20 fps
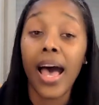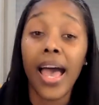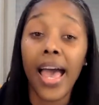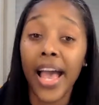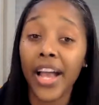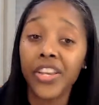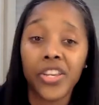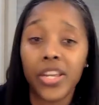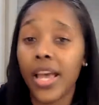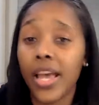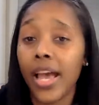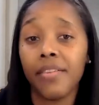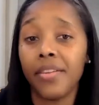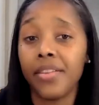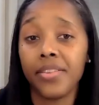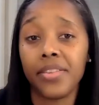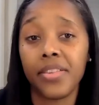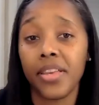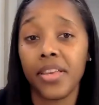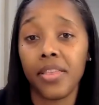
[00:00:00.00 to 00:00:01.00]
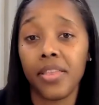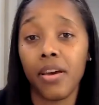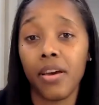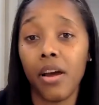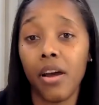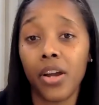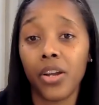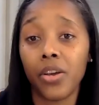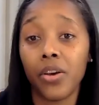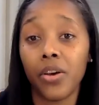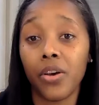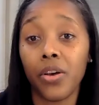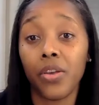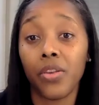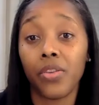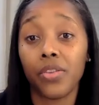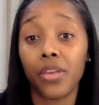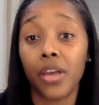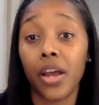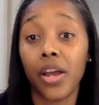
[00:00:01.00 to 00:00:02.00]
I actually haven't seen the
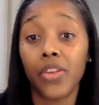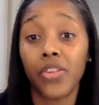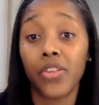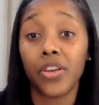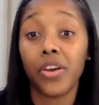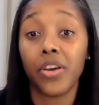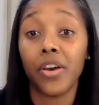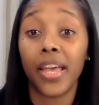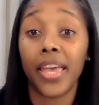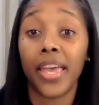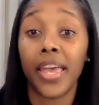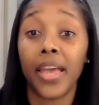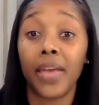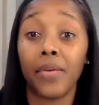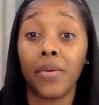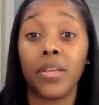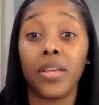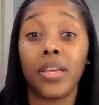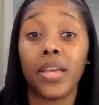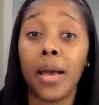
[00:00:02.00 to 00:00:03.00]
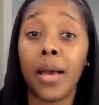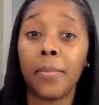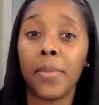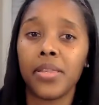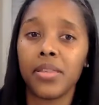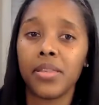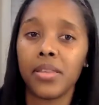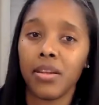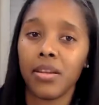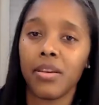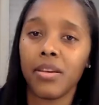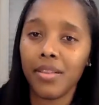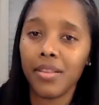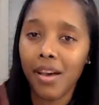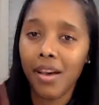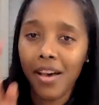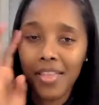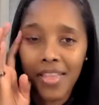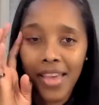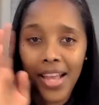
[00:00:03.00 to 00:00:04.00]
article. Sorry, so I can't really comment
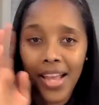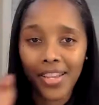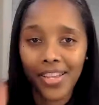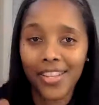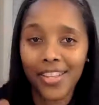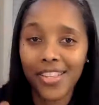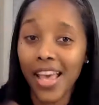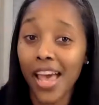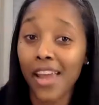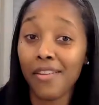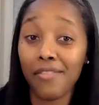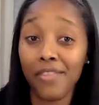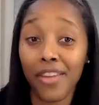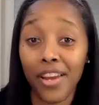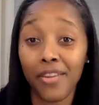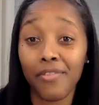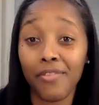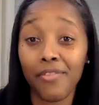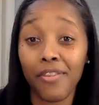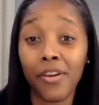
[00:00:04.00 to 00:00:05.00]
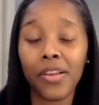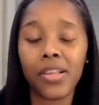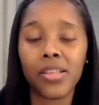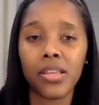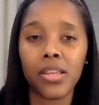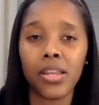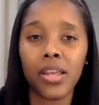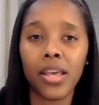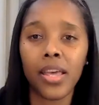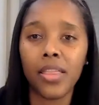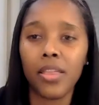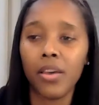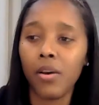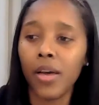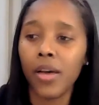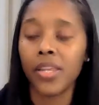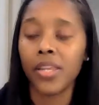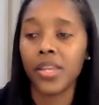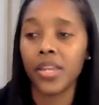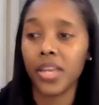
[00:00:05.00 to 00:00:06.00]
on that. Just kind of very focused today,
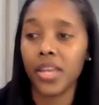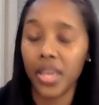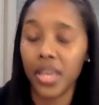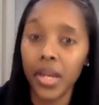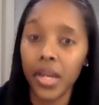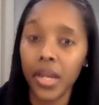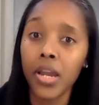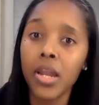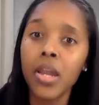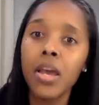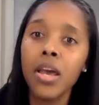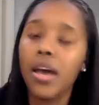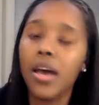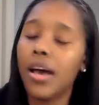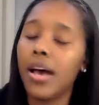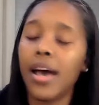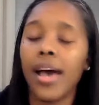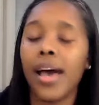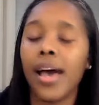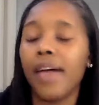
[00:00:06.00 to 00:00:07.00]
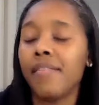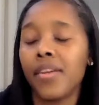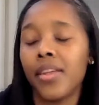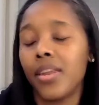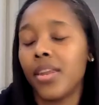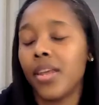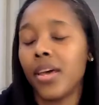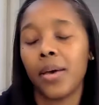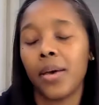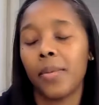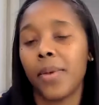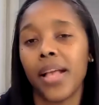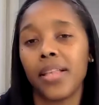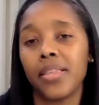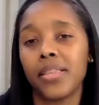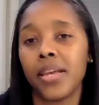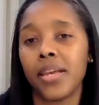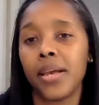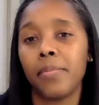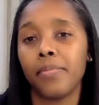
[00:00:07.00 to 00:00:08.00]
though I did hear. I haven't
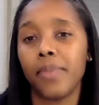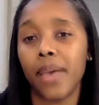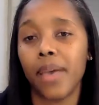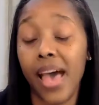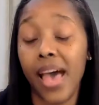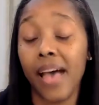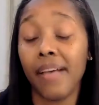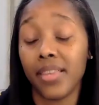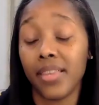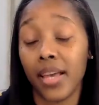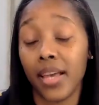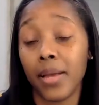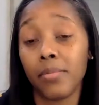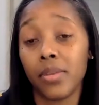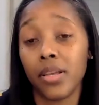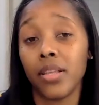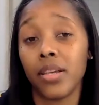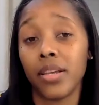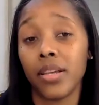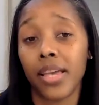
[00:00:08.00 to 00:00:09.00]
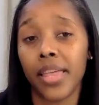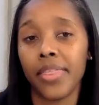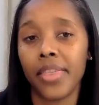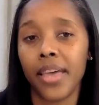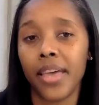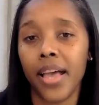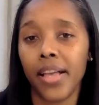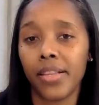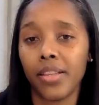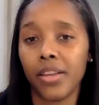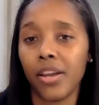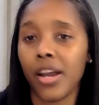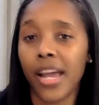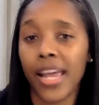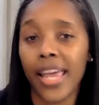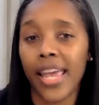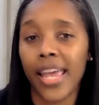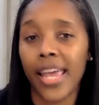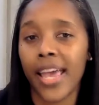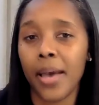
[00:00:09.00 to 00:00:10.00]
had time to look at that. Sorry,
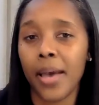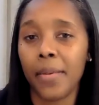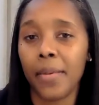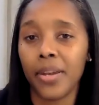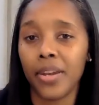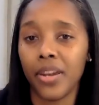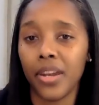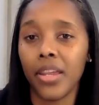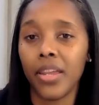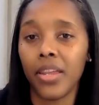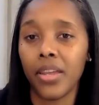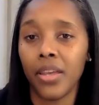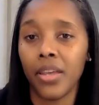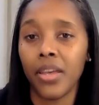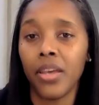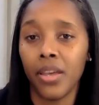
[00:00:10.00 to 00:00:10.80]
I can't comment on it.